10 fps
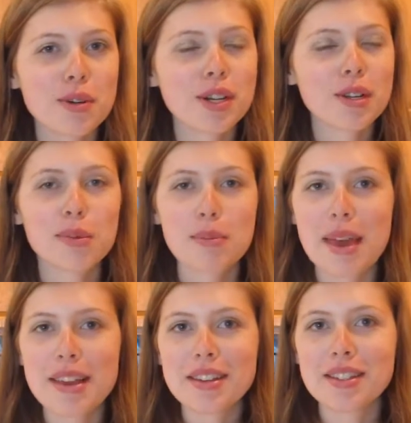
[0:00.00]
we're going to be
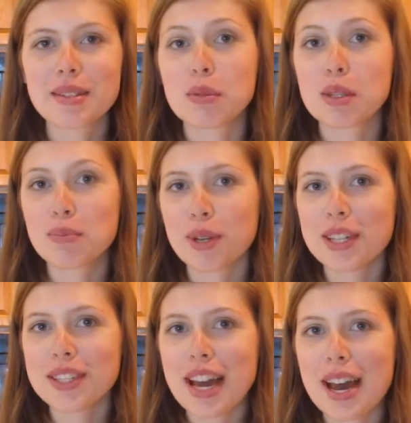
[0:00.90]
baking some
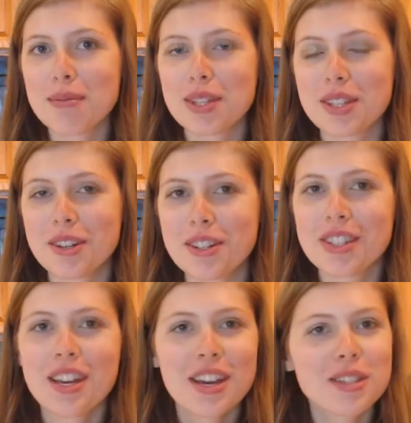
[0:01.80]
springtime
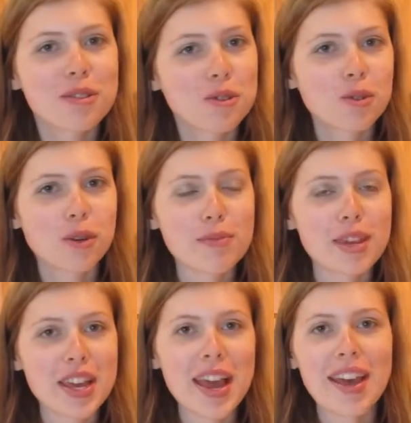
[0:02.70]
desserts, so join
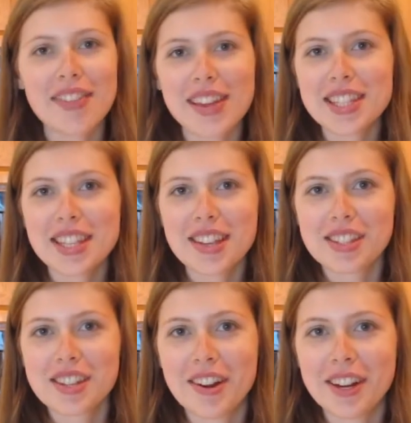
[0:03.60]
me and let's get
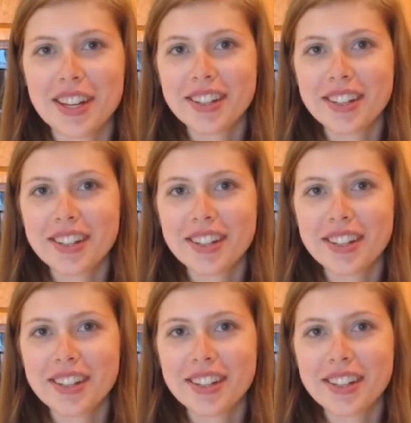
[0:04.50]
started.